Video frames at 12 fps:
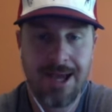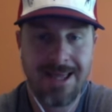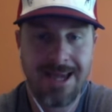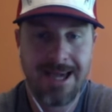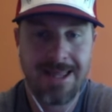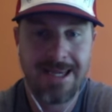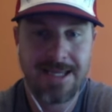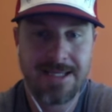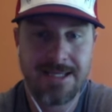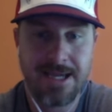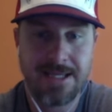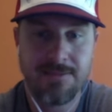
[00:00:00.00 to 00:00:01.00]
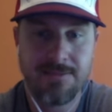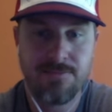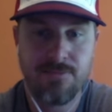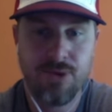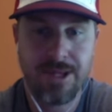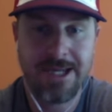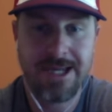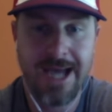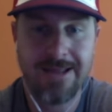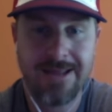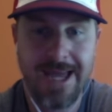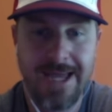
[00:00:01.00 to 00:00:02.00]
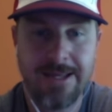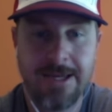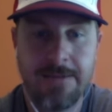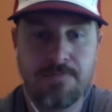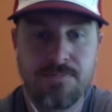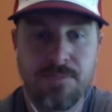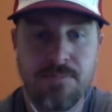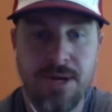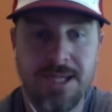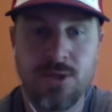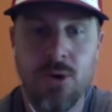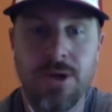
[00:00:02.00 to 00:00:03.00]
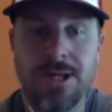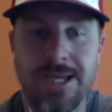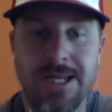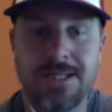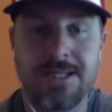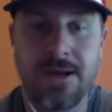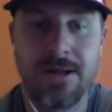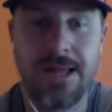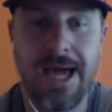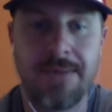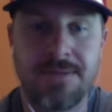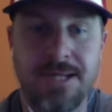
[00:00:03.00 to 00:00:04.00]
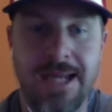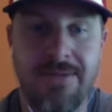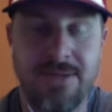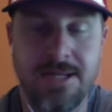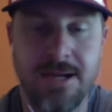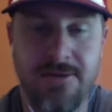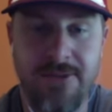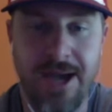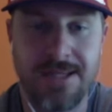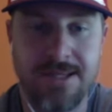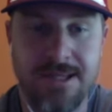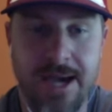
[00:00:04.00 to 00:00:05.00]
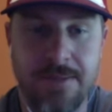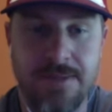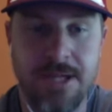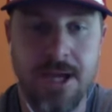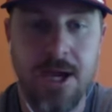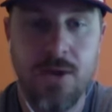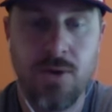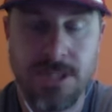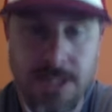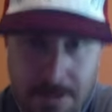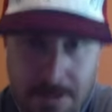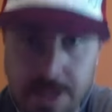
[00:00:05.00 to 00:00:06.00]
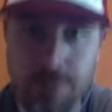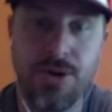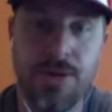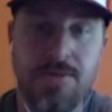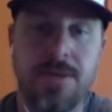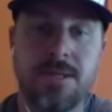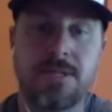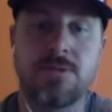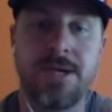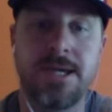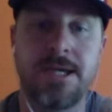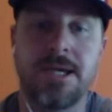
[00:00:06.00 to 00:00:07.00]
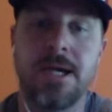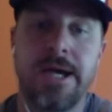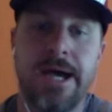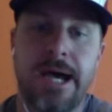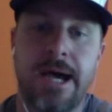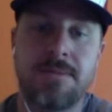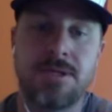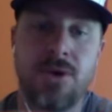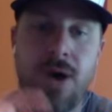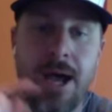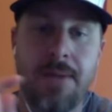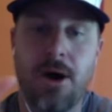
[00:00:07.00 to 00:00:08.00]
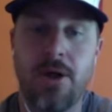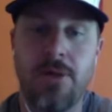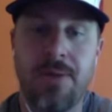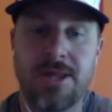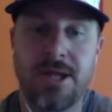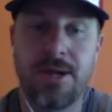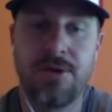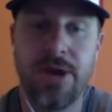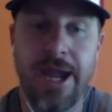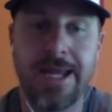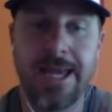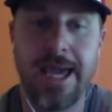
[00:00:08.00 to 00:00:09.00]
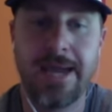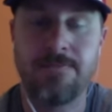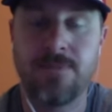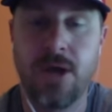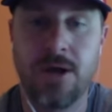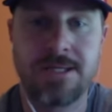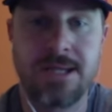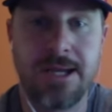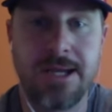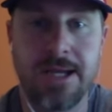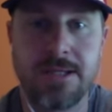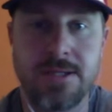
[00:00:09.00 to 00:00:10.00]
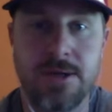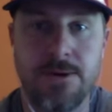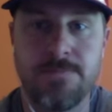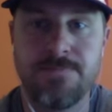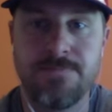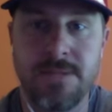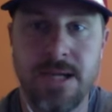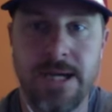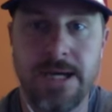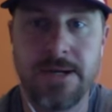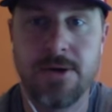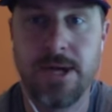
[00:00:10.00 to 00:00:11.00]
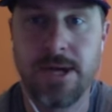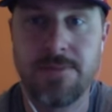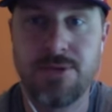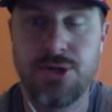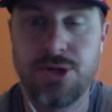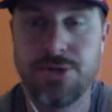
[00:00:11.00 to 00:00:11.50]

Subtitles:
think it's really not likely, but he's going to lead a ton of laps and have a ton of fastest laps, which is going to be the premium this week. So I'm all about the number 88 on Sunday. So go get him, Junior.